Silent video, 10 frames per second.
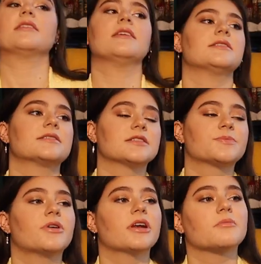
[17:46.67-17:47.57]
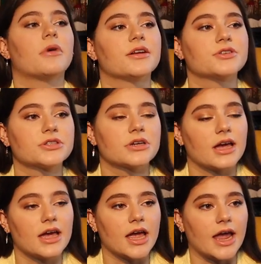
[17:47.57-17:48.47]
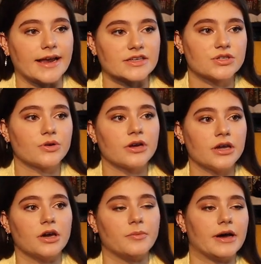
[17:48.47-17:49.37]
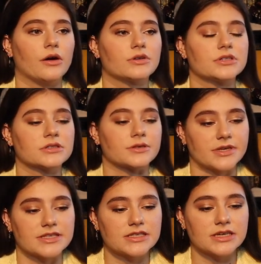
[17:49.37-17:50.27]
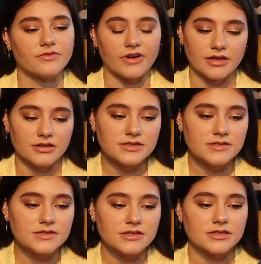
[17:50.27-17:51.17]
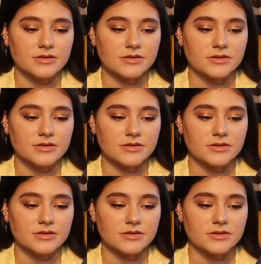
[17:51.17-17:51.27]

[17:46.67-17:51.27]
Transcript: This is pretty much a story about domestic violence,